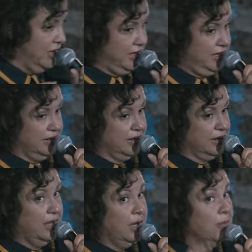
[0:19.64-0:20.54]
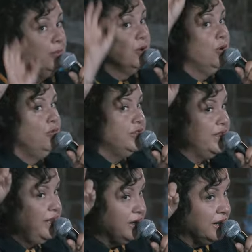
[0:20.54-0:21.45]
lot here, but over
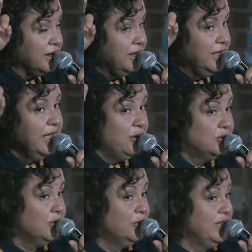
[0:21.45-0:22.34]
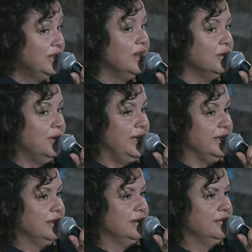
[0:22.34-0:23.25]
there, it goes a really long way,
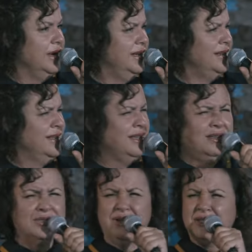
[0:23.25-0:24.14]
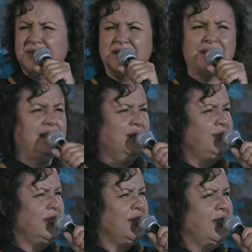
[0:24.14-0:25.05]
right?" So then I start to think, I'm
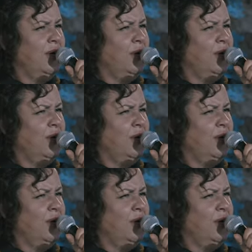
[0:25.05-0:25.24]
like,